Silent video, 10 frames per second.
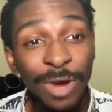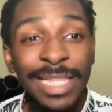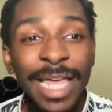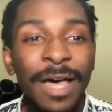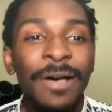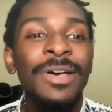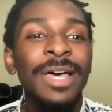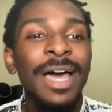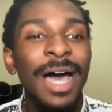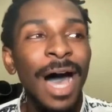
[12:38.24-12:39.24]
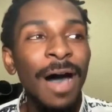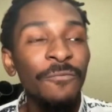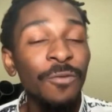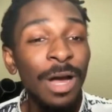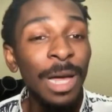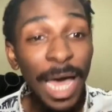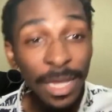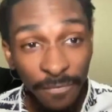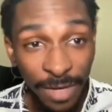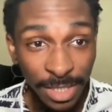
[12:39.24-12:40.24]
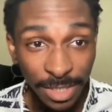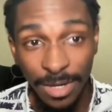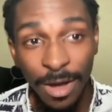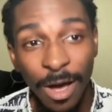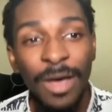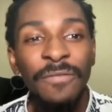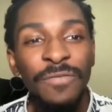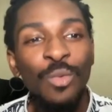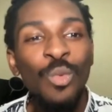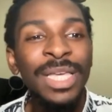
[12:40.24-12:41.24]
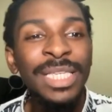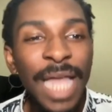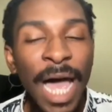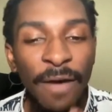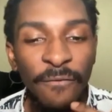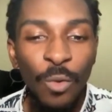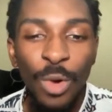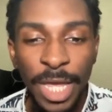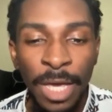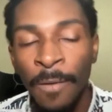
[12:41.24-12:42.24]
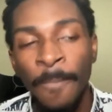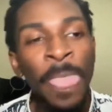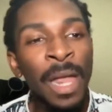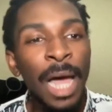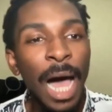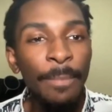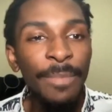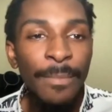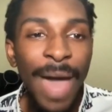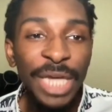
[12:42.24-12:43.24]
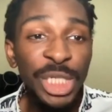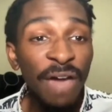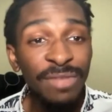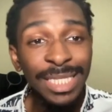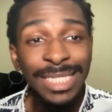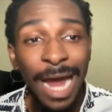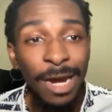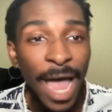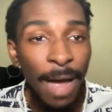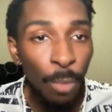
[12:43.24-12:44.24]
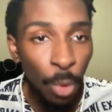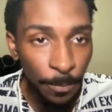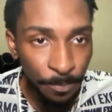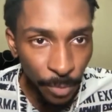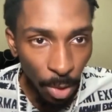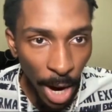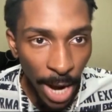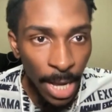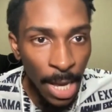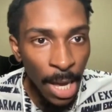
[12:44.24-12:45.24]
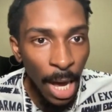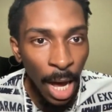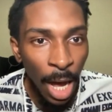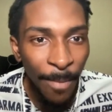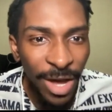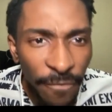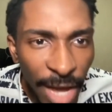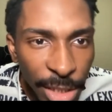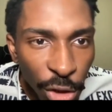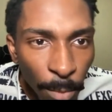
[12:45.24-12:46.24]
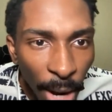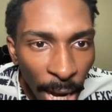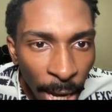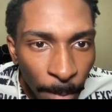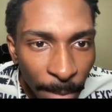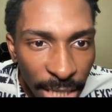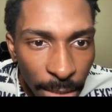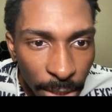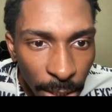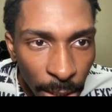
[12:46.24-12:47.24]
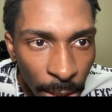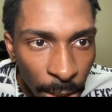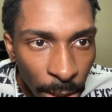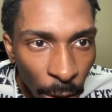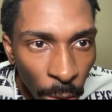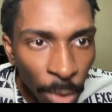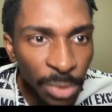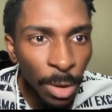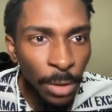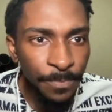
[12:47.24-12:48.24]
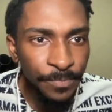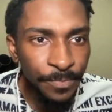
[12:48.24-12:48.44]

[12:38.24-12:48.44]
right now for a lot of us on the call if it was not for him and him actually having a desire to have more, right? Matter of fact, do you mind making me co-host, bro,